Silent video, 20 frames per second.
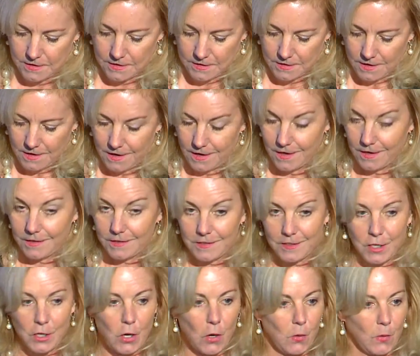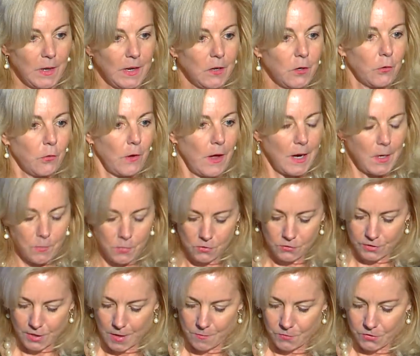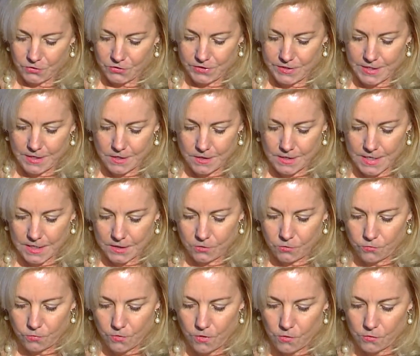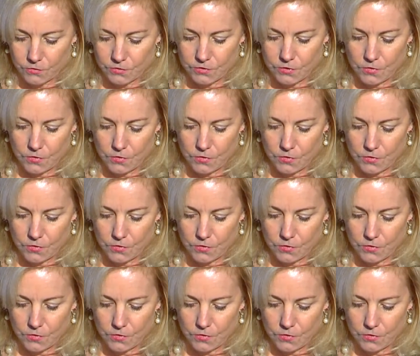Incredible numbers there and grows.